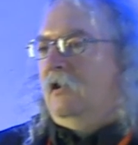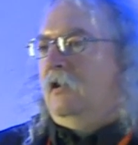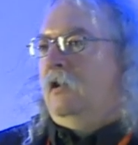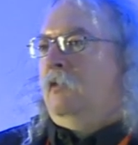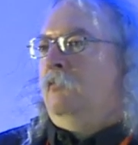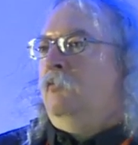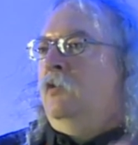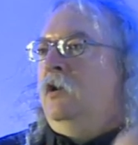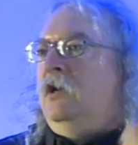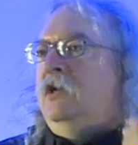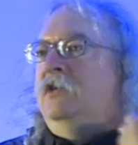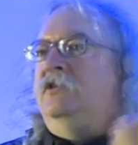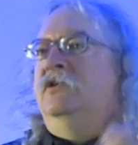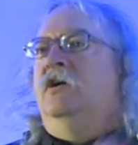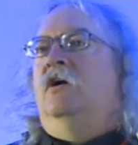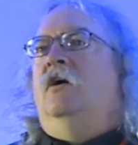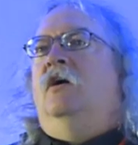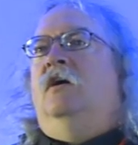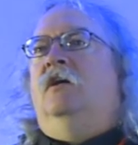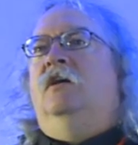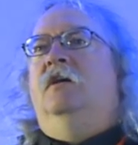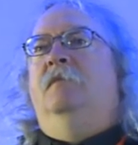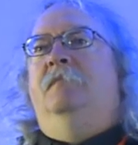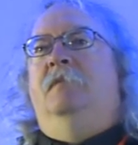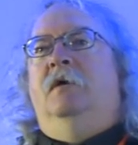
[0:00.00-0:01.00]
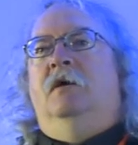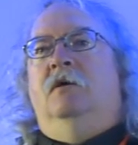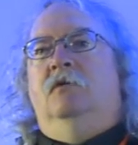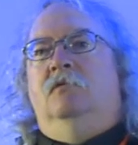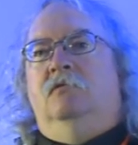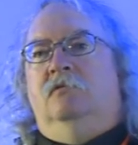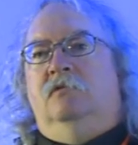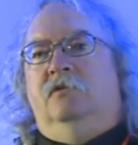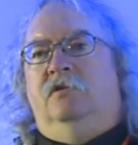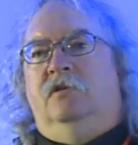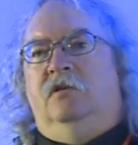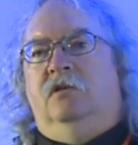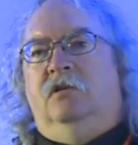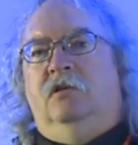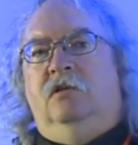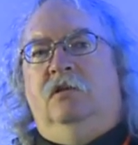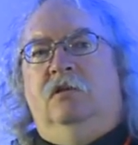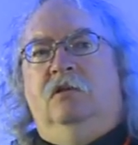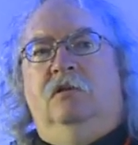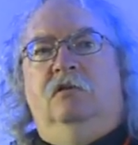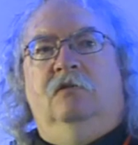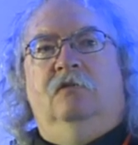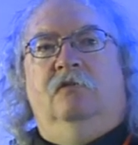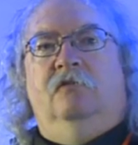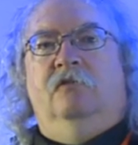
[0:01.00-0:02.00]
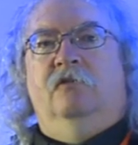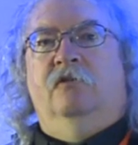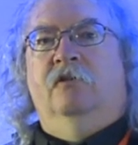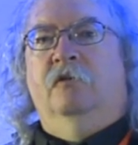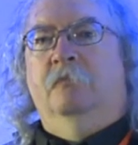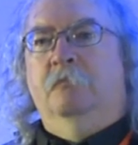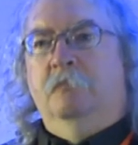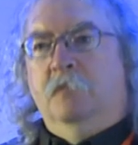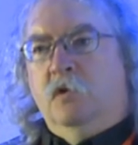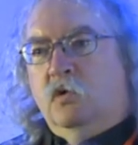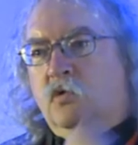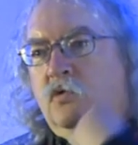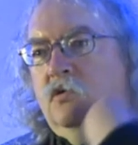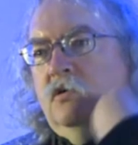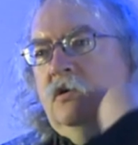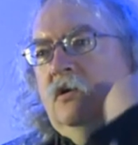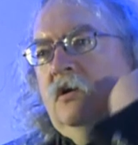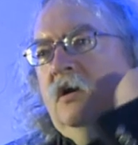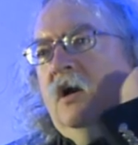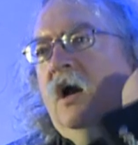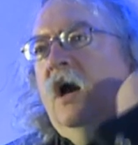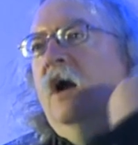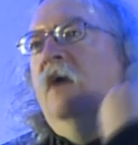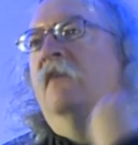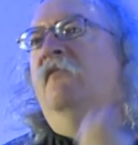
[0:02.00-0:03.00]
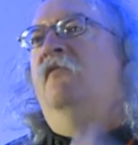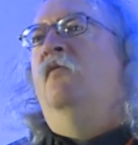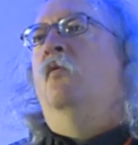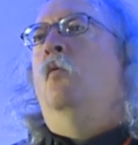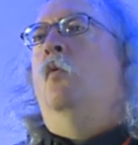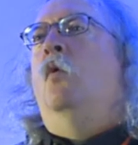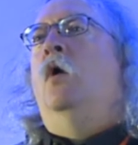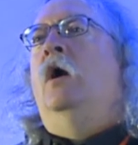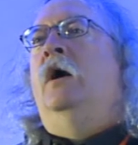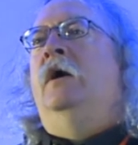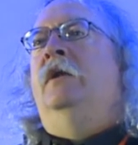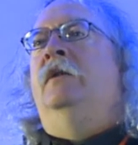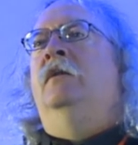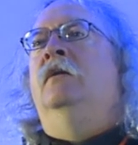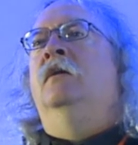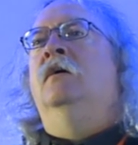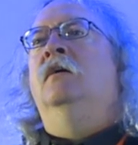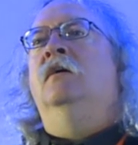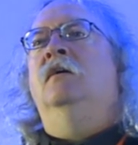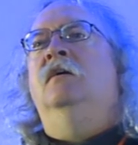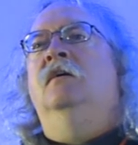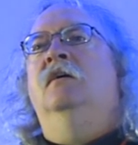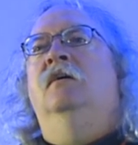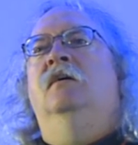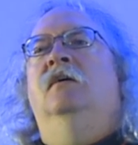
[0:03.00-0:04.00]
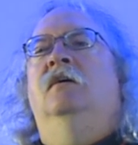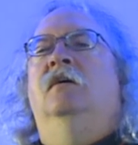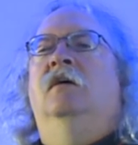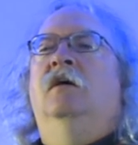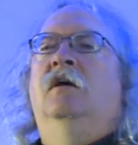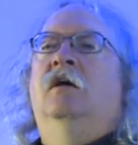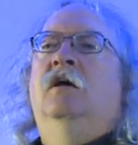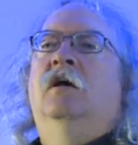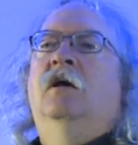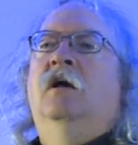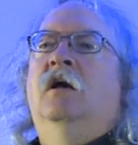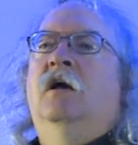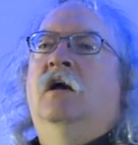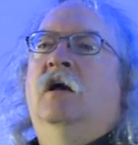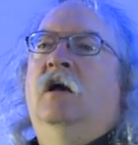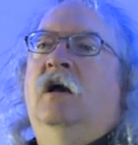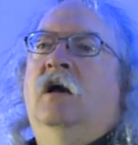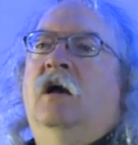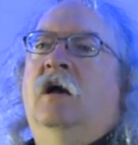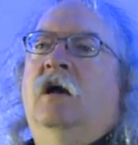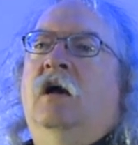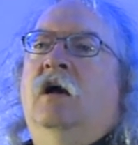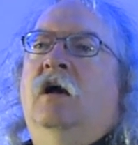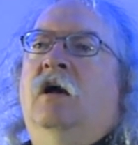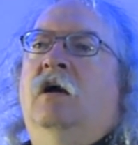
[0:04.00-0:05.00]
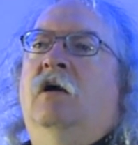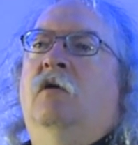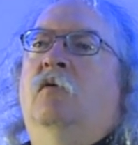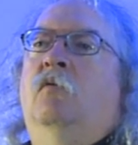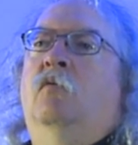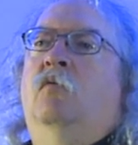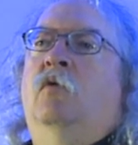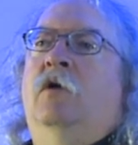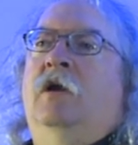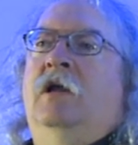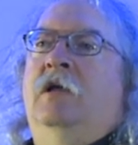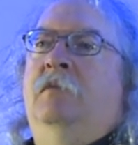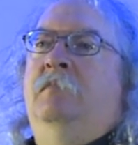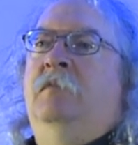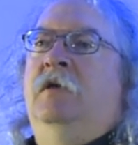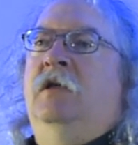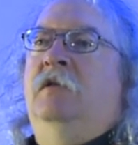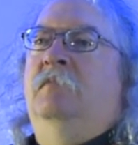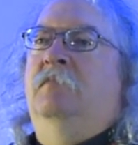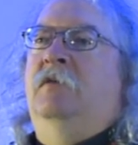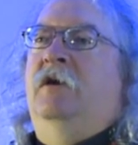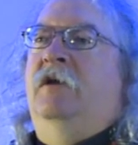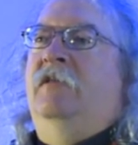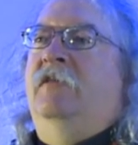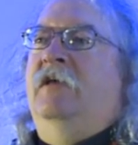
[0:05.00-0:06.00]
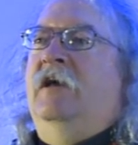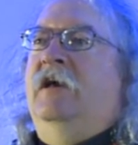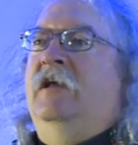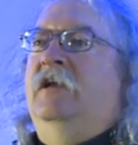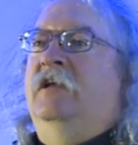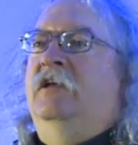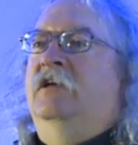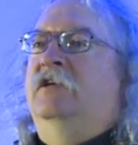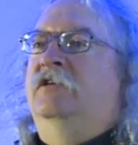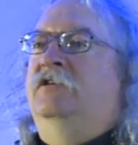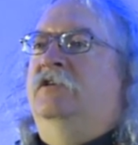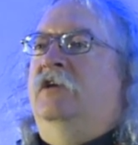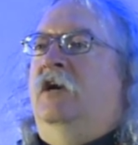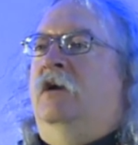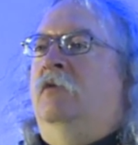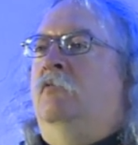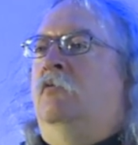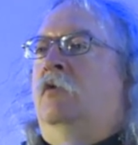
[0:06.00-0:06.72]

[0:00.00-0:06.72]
I want to talk about the MOOC of one. What I mean by that is I